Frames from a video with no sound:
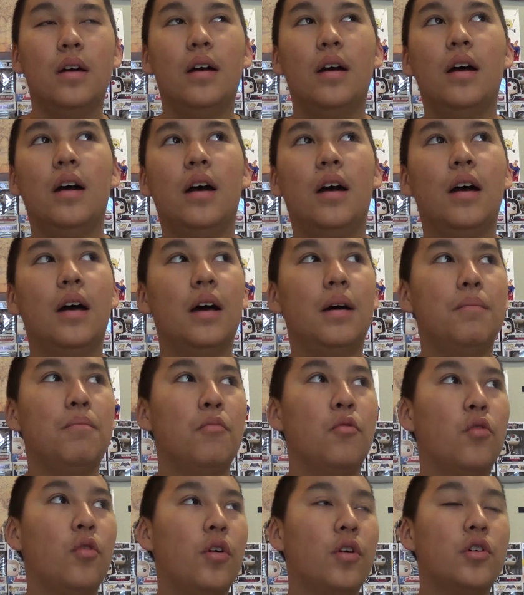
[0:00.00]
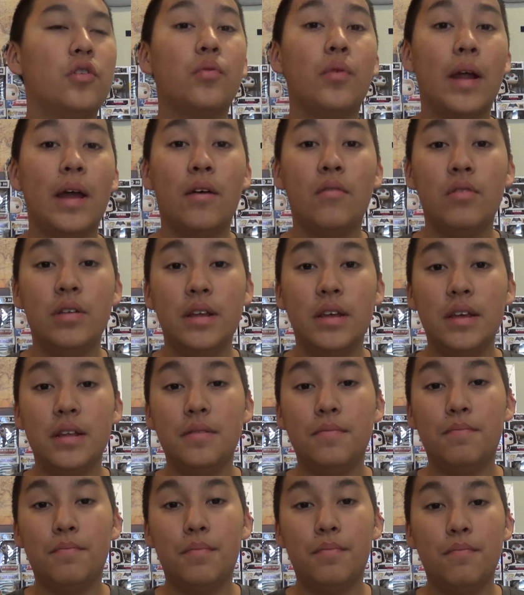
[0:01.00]
a more
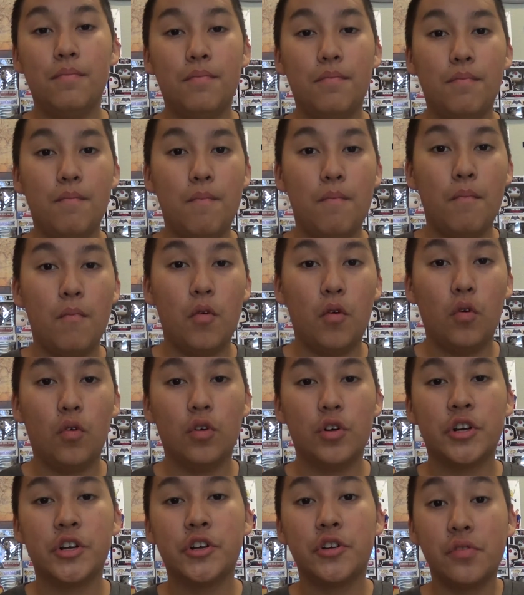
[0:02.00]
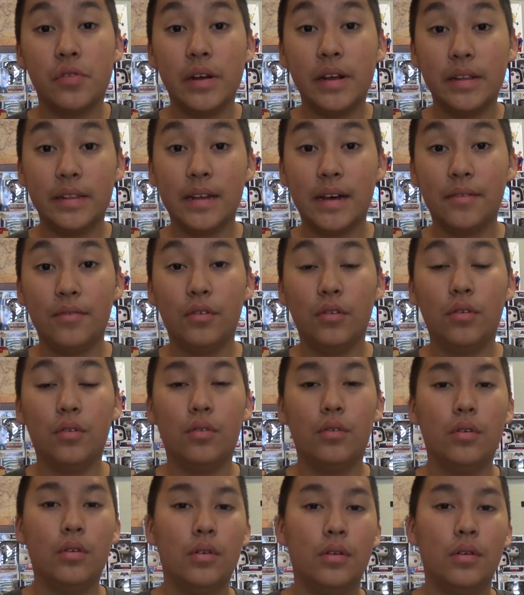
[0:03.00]
grounded or street level